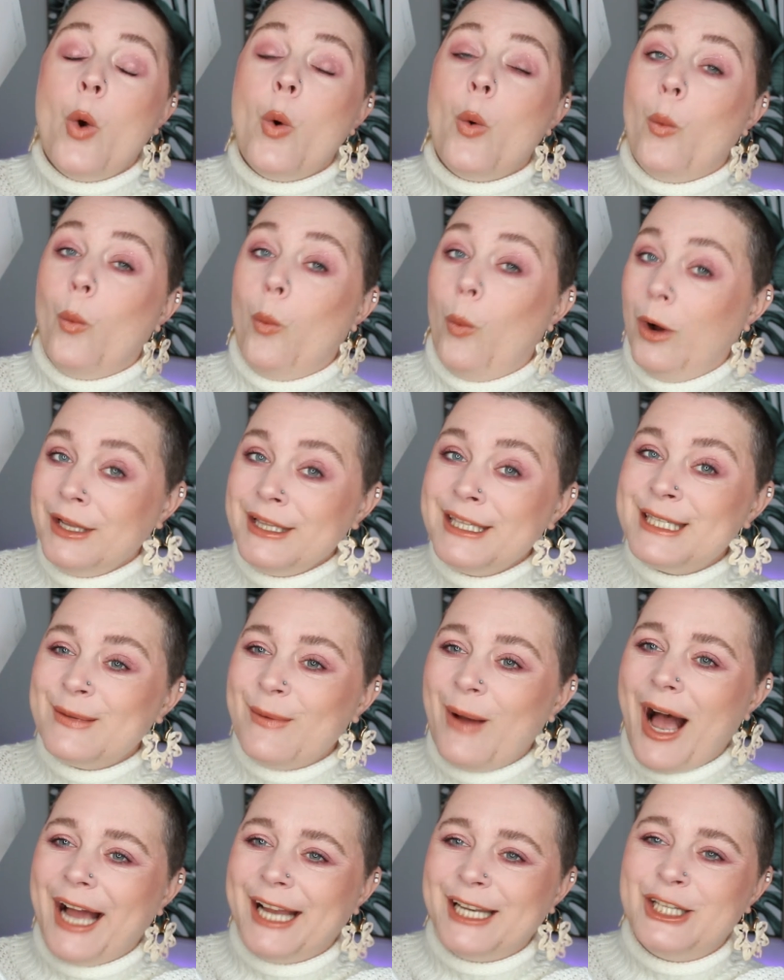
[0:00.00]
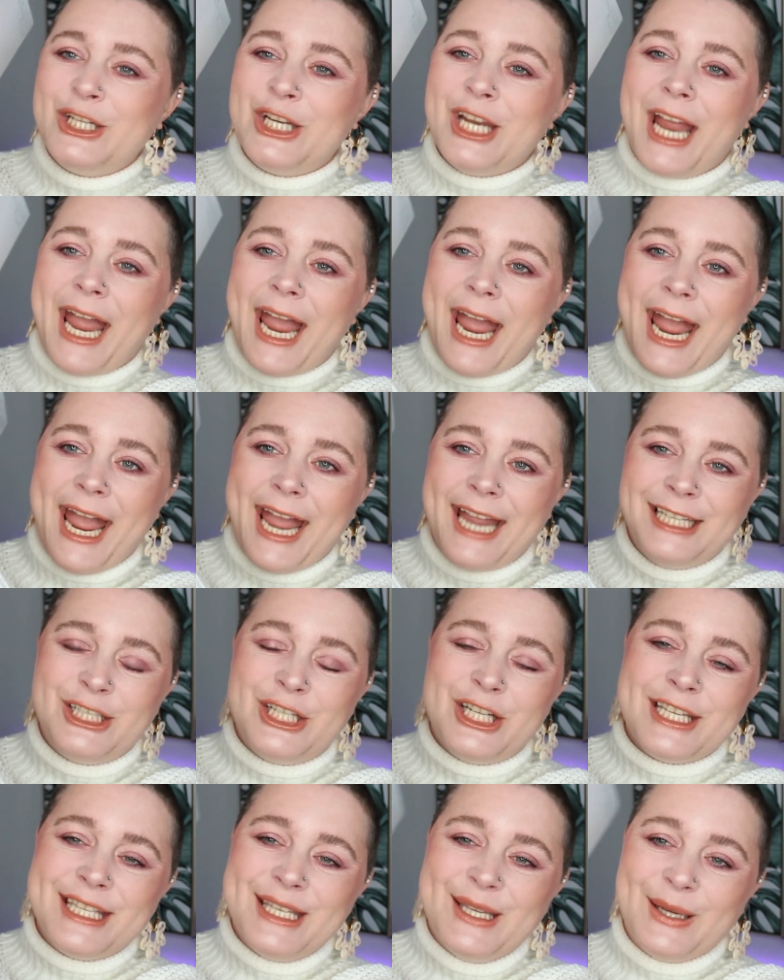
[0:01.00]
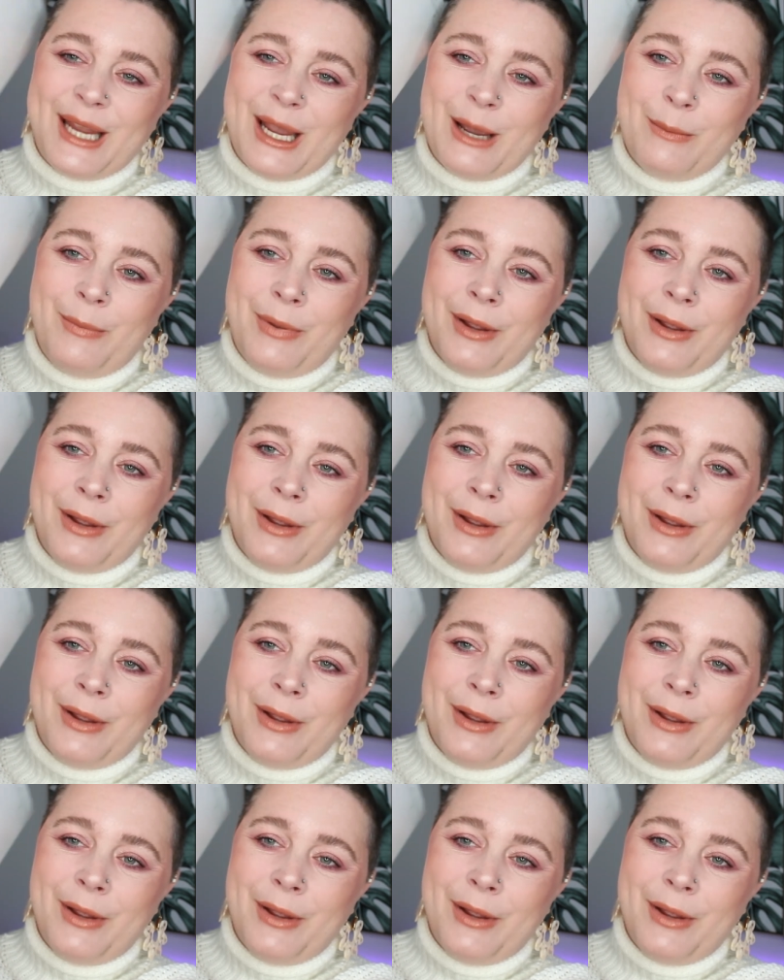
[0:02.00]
One swatch, and just look how